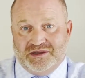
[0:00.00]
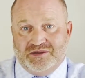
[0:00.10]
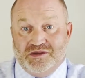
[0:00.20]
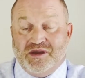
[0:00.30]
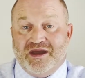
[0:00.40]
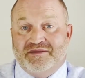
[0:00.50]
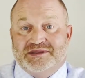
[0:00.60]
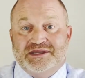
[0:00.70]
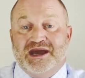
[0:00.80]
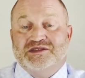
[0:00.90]
you do have
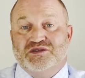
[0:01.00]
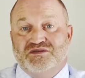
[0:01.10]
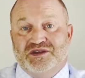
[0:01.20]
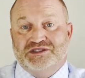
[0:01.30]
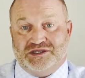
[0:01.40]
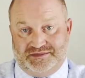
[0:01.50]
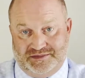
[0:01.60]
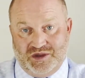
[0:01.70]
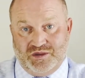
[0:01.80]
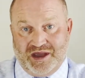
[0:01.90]
is not sufficient.
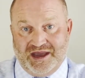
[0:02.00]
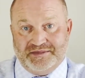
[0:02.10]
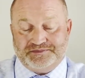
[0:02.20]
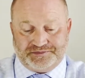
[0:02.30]
Okay,